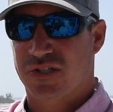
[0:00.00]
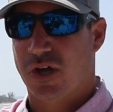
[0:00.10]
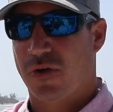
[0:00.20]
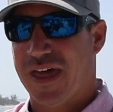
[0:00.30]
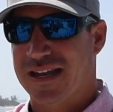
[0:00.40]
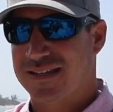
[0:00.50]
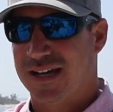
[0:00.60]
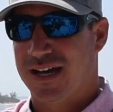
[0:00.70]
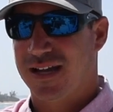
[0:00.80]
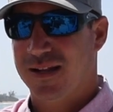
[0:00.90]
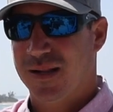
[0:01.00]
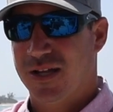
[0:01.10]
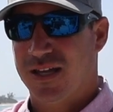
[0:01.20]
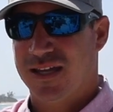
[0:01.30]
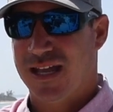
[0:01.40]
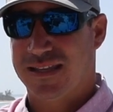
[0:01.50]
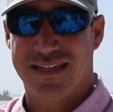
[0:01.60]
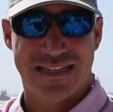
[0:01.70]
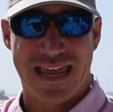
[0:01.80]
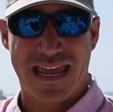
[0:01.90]
so that at the
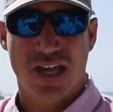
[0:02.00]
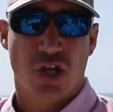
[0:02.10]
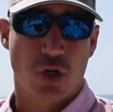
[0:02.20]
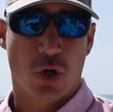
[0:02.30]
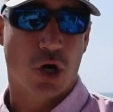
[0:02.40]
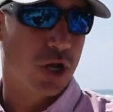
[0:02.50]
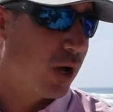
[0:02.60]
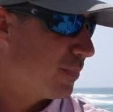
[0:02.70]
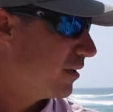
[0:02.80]
end of the day, you hurry up